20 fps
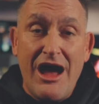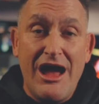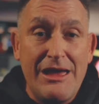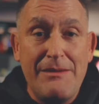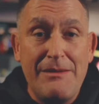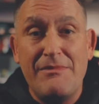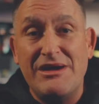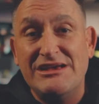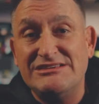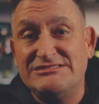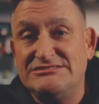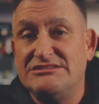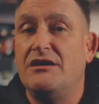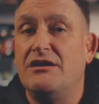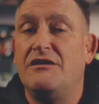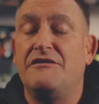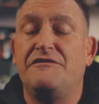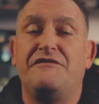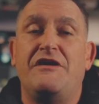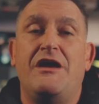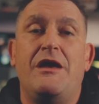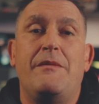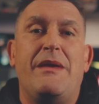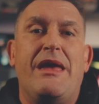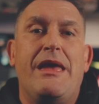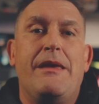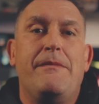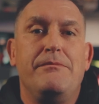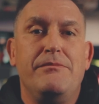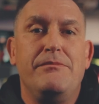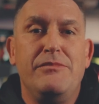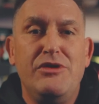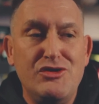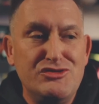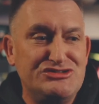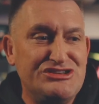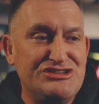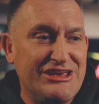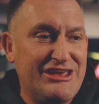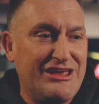I myself am a
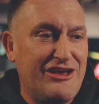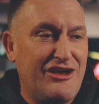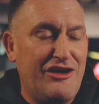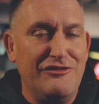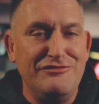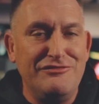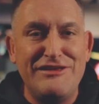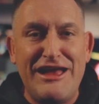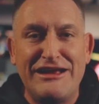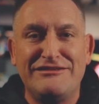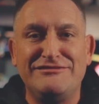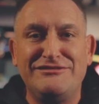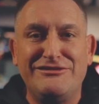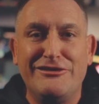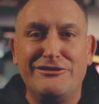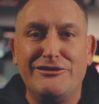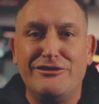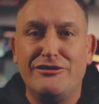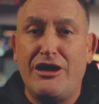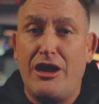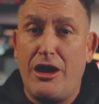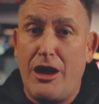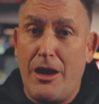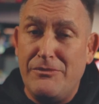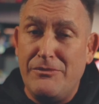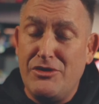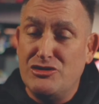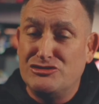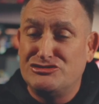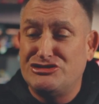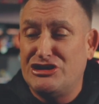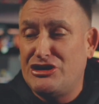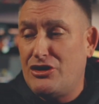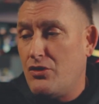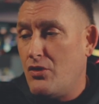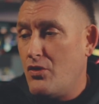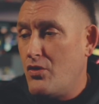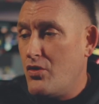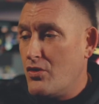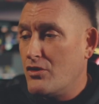music collector, a
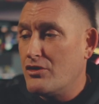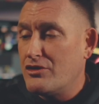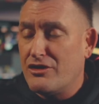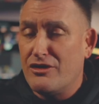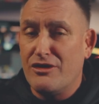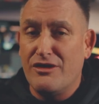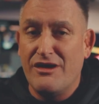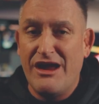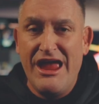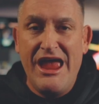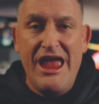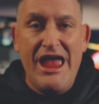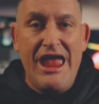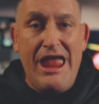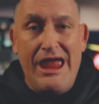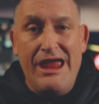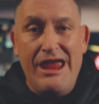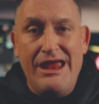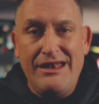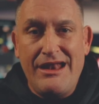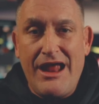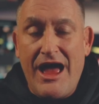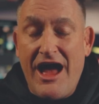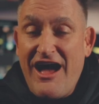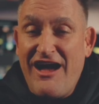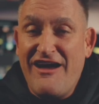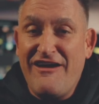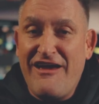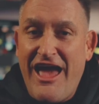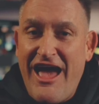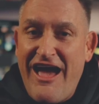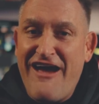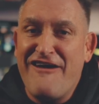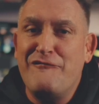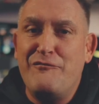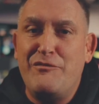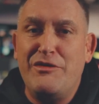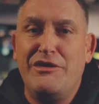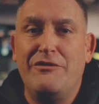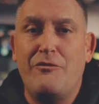music hoarder, and I
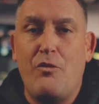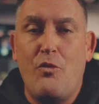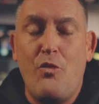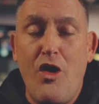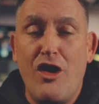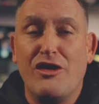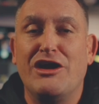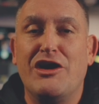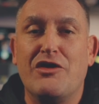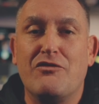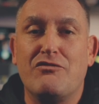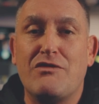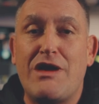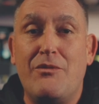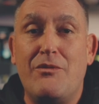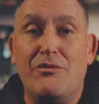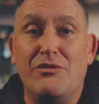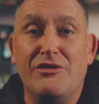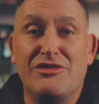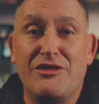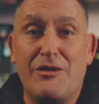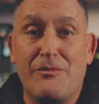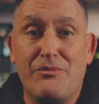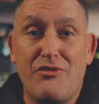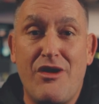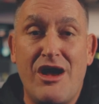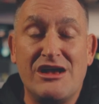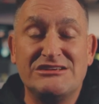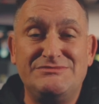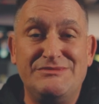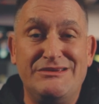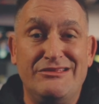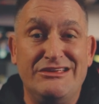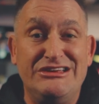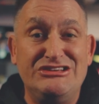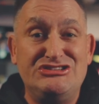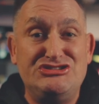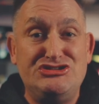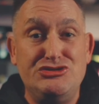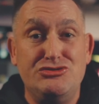have been walking around with
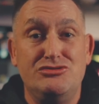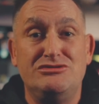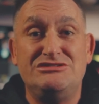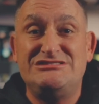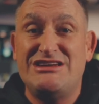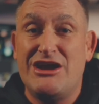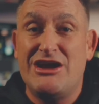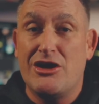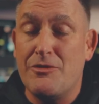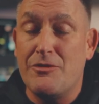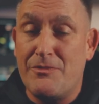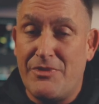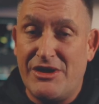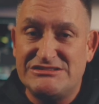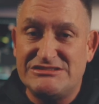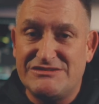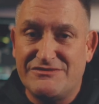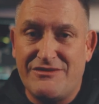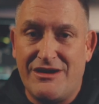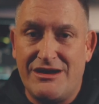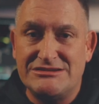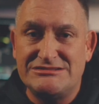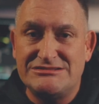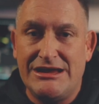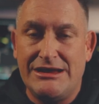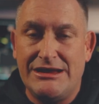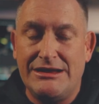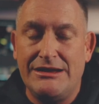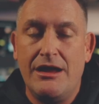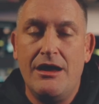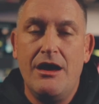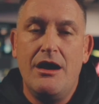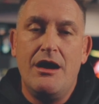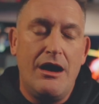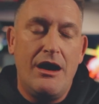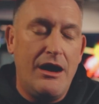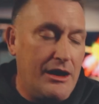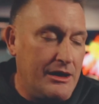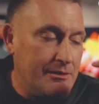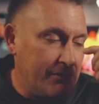approximately two terabytes of content
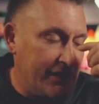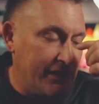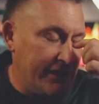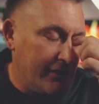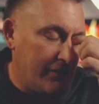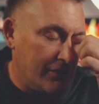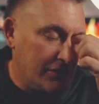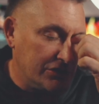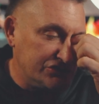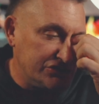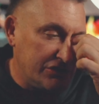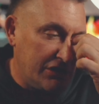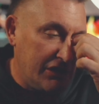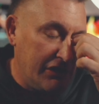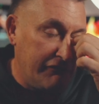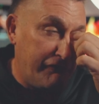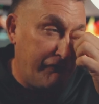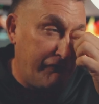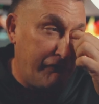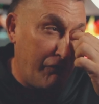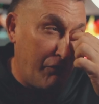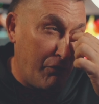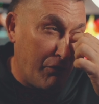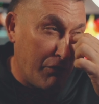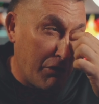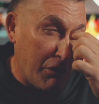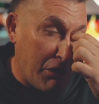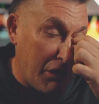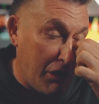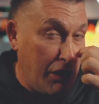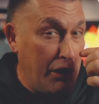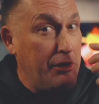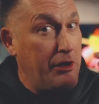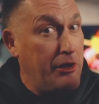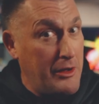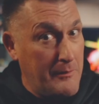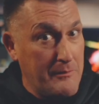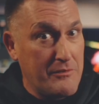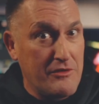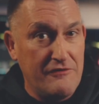on my hard drive for a
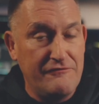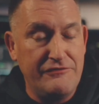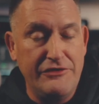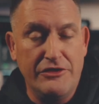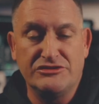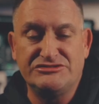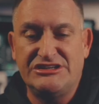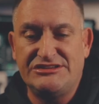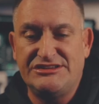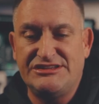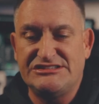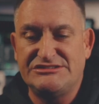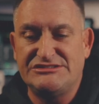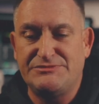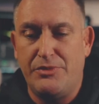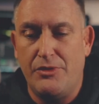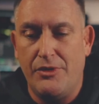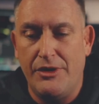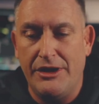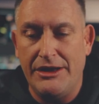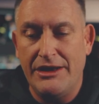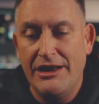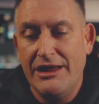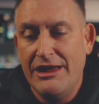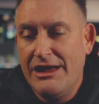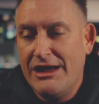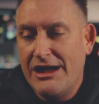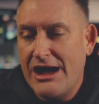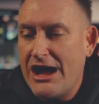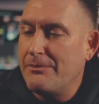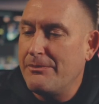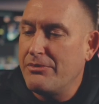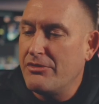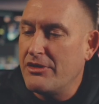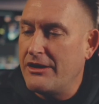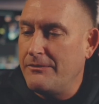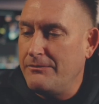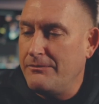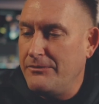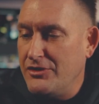number of years at this point. I
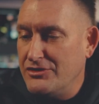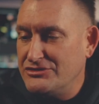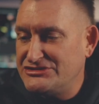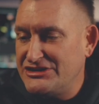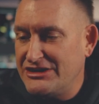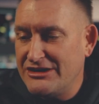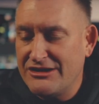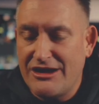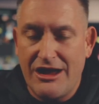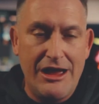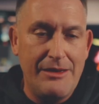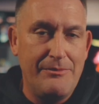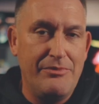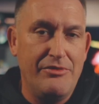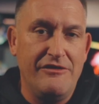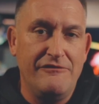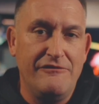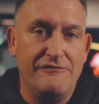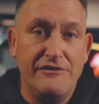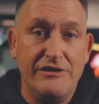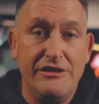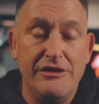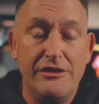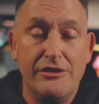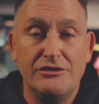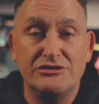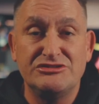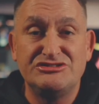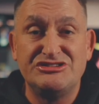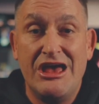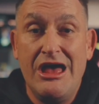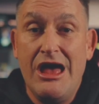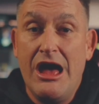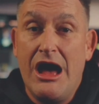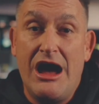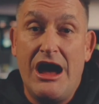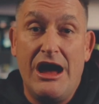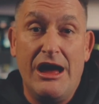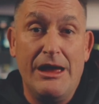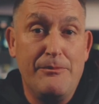play music, I play videos,
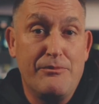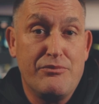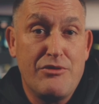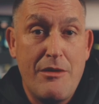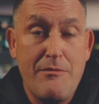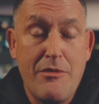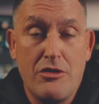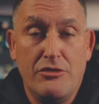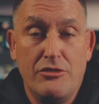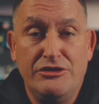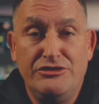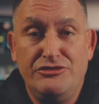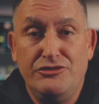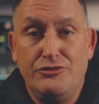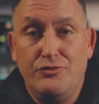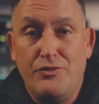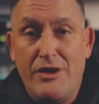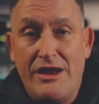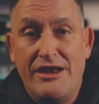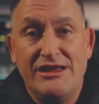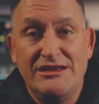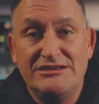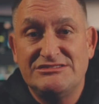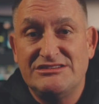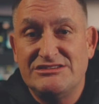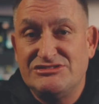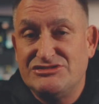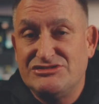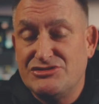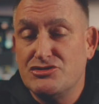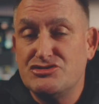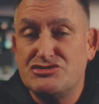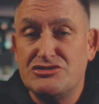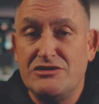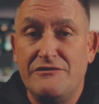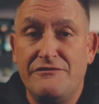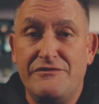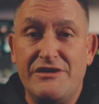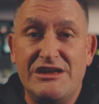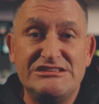I primarily do weddings and
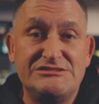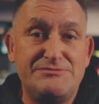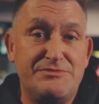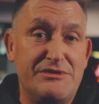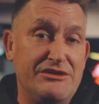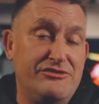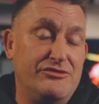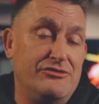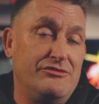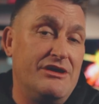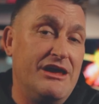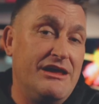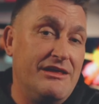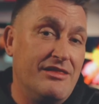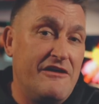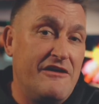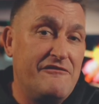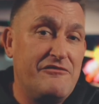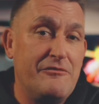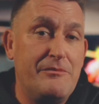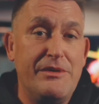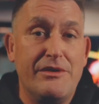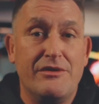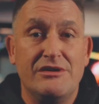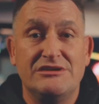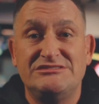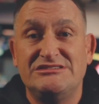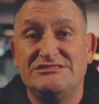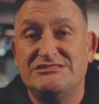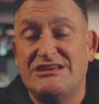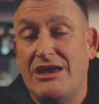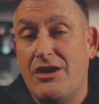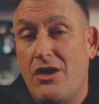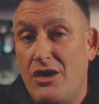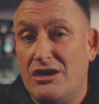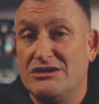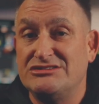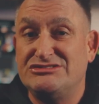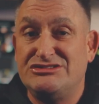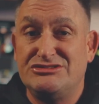social events, but I do nightlife appearances. I
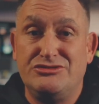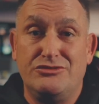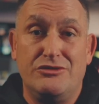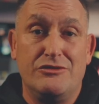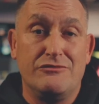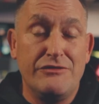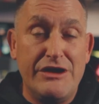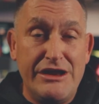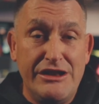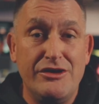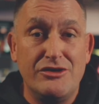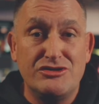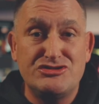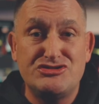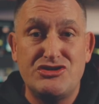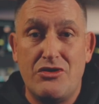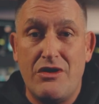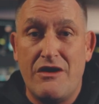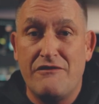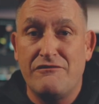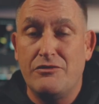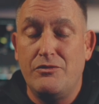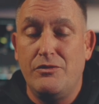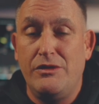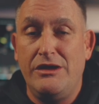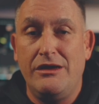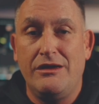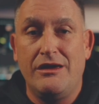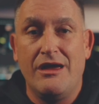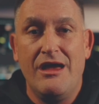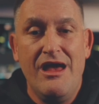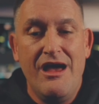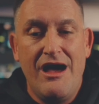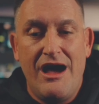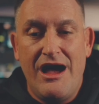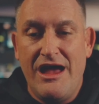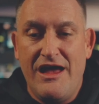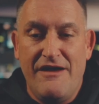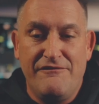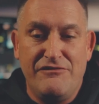also do a radio show every week.
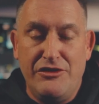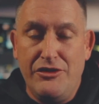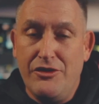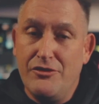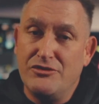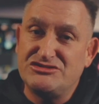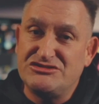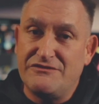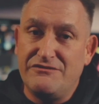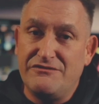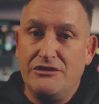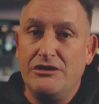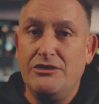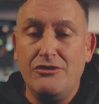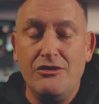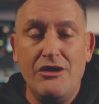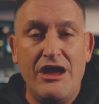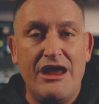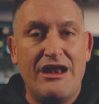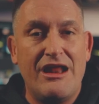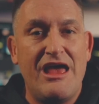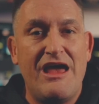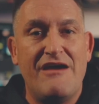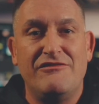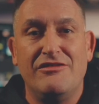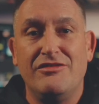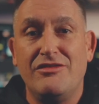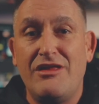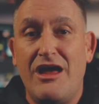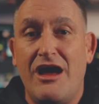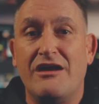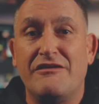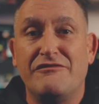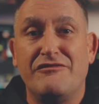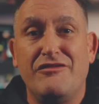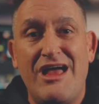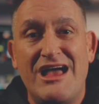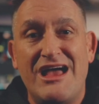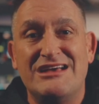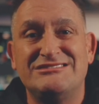I have the newest of new, and I have a lot
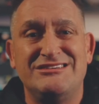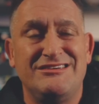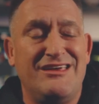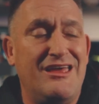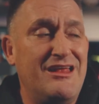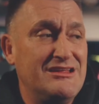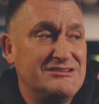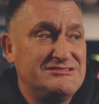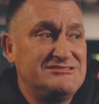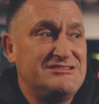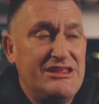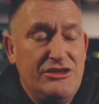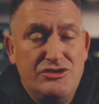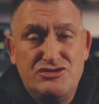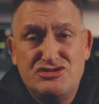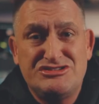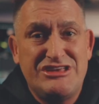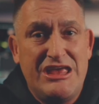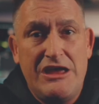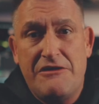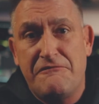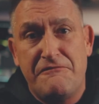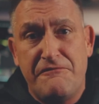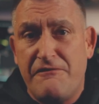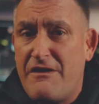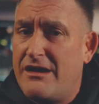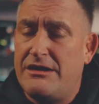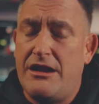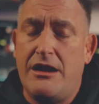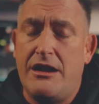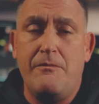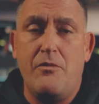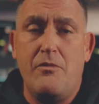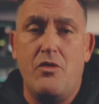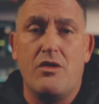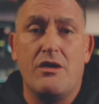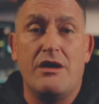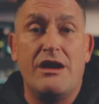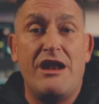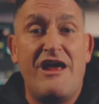of classic edits that you just can't find
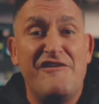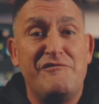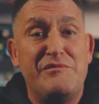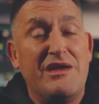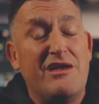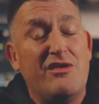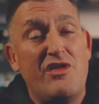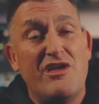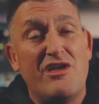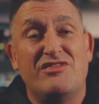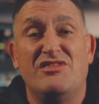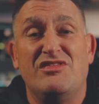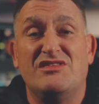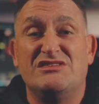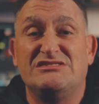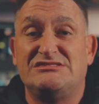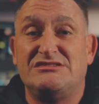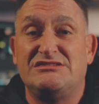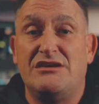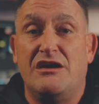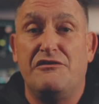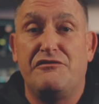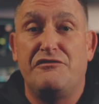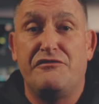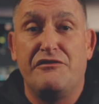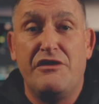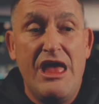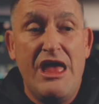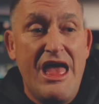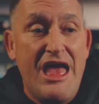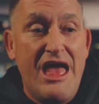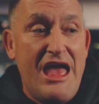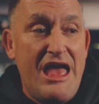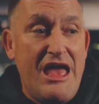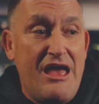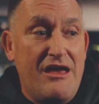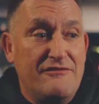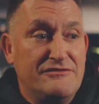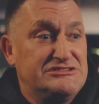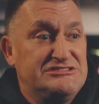anymore. And I've been collecting this stuff
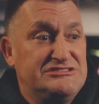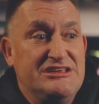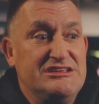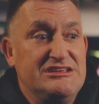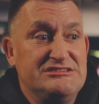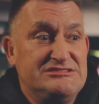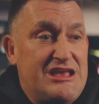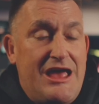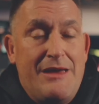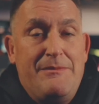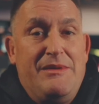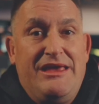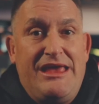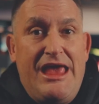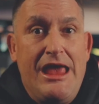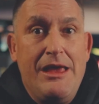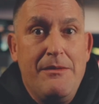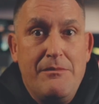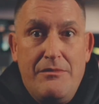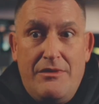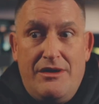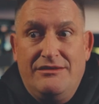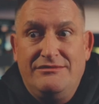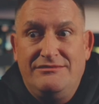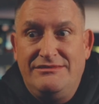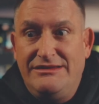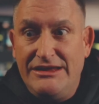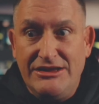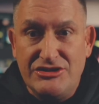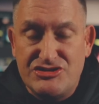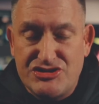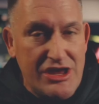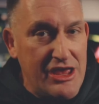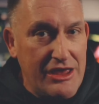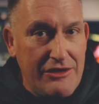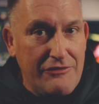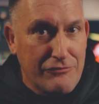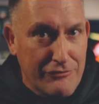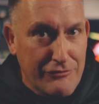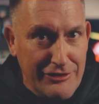since I became a D
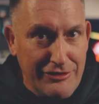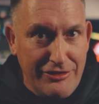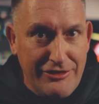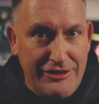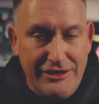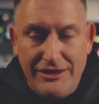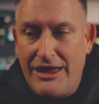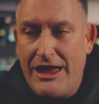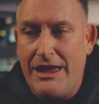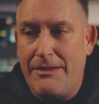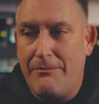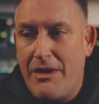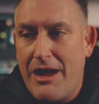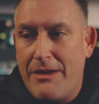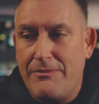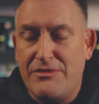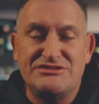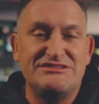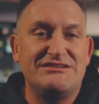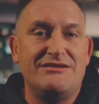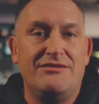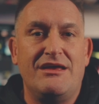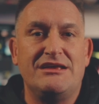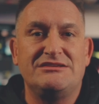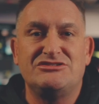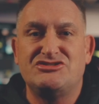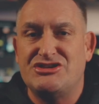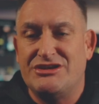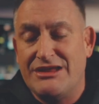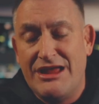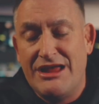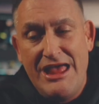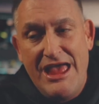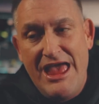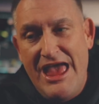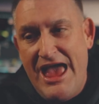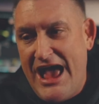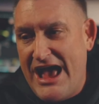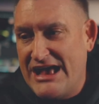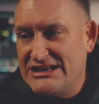J, really, and my music collection
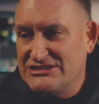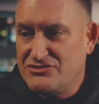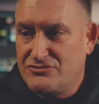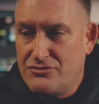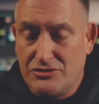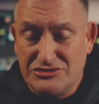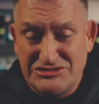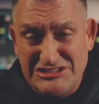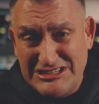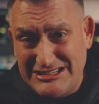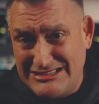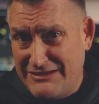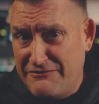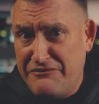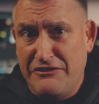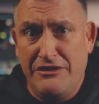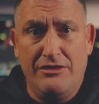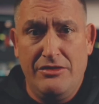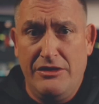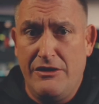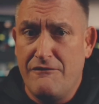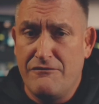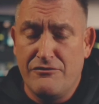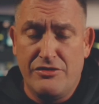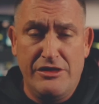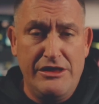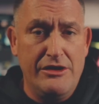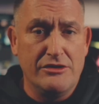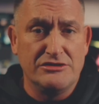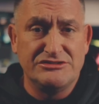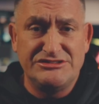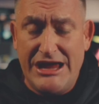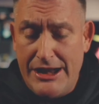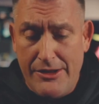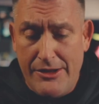has grown significantly over the years.